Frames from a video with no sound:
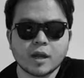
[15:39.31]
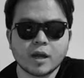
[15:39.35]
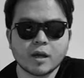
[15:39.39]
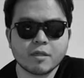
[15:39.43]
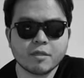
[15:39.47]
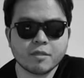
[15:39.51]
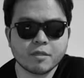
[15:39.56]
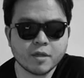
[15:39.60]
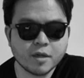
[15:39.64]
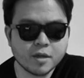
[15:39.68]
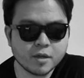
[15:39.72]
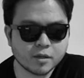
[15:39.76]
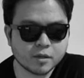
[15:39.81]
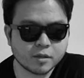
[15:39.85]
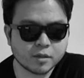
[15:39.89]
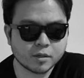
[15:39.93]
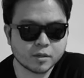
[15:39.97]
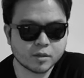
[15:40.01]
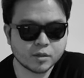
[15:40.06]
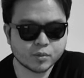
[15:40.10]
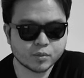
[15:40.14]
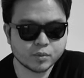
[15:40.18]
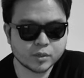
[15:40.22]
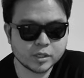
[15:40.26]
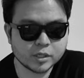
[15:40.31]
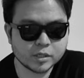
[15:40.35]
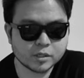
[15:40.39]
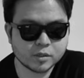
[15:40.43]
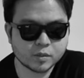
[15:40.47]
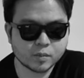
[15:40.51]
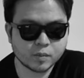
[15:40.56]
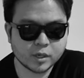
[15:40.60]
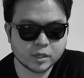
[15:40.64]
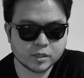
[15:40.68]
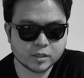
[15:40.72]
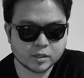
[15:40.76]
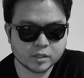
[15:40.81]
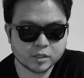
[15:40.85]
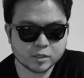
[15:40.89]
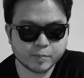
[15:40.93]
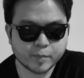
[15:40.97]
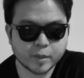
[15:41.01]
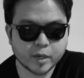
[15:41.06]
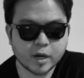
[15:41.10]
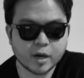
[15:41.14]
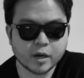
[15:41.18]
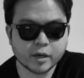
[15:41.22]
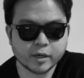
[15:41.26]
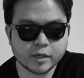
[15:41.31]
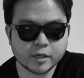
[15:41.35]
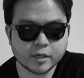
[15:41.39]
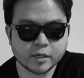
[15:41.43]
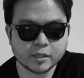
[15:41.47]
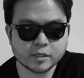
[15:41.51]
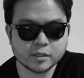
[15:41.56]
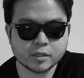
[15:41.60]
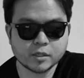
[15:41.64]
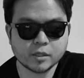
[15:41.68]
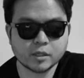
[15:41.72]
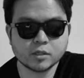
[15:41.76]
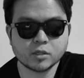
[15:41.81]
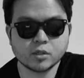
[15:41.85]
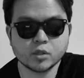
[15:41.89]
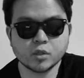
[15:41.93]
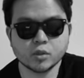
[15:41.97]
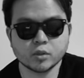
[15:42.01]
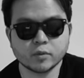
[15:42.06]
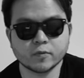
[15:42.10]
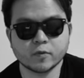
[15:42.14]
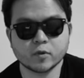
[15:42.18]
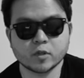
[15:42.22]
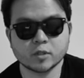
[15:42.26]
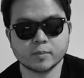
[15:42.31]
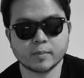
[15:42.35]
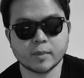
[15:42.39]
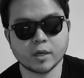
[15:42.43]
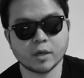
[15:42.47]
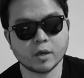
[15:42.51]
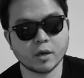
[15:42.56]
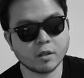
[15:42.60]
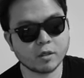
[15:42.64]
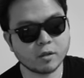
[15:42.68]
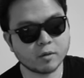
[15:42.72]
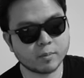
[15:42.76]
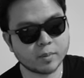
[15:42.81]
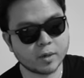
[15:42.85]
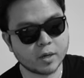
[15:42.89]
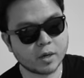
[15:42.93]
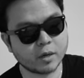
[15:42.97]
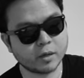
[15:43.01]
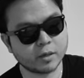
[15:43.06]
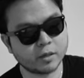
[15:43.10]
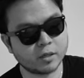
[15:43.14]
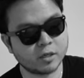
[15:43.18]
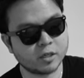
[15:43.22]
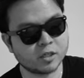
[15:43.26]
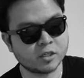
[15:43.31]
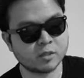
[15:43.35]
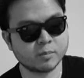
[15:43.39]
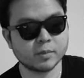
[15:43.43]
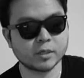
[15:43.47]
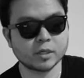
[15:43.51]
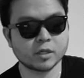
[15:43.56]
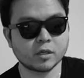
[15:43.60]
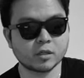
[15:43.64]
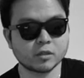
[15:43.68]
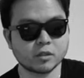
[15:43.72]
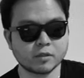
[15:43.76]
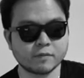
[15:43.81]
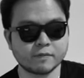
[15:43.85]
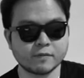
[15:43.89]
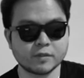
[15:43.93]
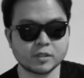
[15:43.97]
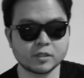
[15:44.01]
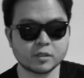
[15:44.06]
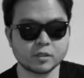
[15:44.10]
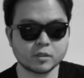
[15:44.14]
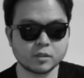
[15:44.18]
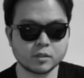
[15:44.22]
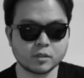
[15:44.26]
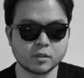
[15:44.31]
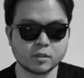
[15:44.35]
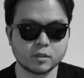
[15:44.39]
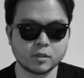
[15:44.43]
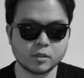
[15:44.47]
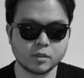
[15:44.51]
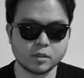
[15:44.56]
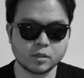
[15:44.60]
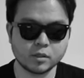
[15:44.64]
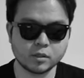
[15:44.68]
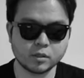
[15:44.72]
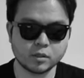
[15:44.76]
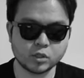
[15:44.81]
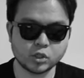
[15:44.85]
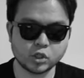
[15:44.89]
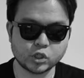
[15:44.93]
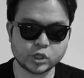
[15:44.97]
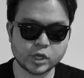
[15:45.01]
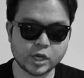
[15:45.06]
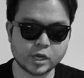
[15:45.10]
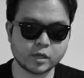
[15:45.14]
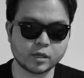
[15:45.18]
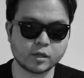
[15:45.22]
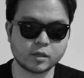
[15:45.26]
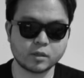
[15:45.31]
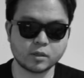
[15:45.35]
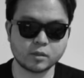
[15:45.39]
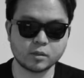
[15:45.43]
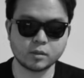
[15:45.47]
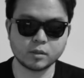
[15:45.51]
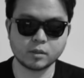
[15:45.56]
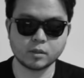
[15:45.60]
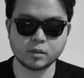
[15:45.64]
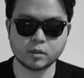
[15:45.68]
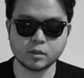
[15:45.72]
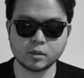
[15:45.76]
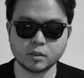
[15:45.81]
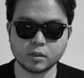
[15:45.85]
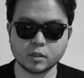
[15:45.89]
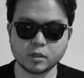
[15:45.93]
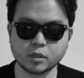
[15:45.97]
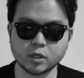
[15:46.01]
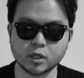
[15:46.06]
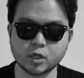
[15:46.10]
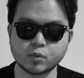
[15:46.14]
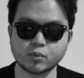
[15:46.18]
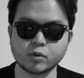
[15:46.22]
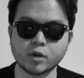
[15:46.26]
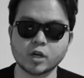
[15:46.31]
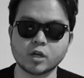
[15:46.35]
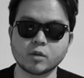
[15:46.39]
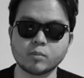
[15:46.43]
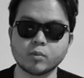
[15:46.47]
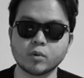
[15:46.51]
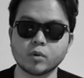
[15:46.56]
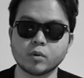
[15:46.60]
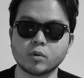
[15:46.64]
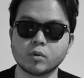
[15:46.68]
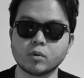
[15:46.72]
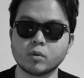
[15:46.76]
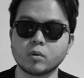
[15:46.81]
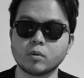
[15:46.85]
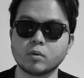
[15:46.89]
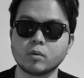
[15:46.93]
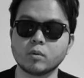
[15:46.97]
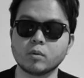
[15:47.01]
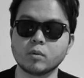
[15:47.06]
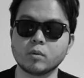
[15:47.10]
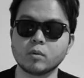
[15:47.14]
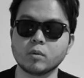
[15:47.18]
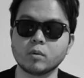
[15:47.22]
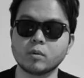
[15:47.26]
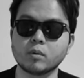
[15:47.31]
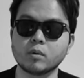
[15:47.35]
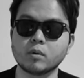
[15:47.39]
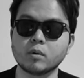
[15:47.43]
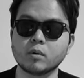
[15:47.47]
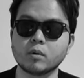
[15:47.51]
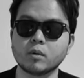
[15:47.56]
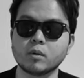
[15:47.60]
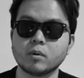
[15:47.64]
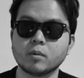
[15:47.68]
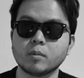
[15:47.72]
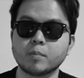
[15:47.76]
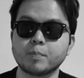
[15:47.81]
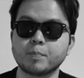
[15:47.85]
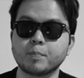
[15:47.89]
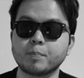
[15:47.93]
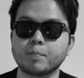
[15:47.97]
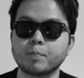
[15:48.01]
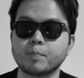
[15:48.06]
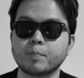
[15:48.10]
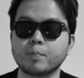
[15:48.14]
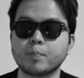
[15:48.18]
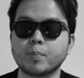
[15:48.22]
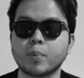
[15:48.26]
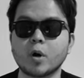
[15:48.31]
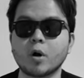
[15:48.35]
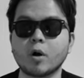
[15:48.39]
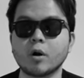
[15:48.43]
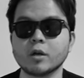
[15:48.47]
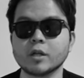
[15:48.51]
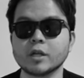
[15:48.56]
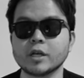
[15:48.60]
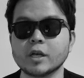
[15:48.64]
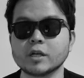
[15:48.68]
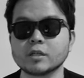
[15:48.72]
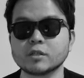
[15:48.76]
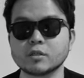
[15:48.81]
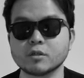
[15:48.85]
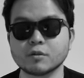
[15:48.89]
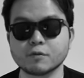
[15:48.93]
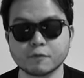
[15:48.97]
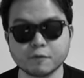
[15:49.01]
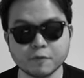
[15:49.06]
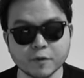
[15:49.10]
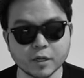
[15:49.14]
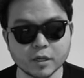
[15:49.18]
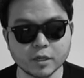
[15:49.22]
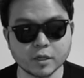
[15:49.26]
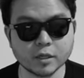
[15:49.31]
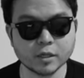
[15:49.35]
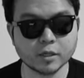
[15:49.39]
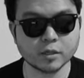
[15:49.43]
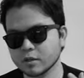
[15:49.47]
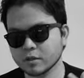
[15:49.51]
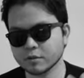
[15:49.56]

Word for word: I think the reason why this pocket isn't as useful as my other pocket is because of this jacket incredible polyester filling.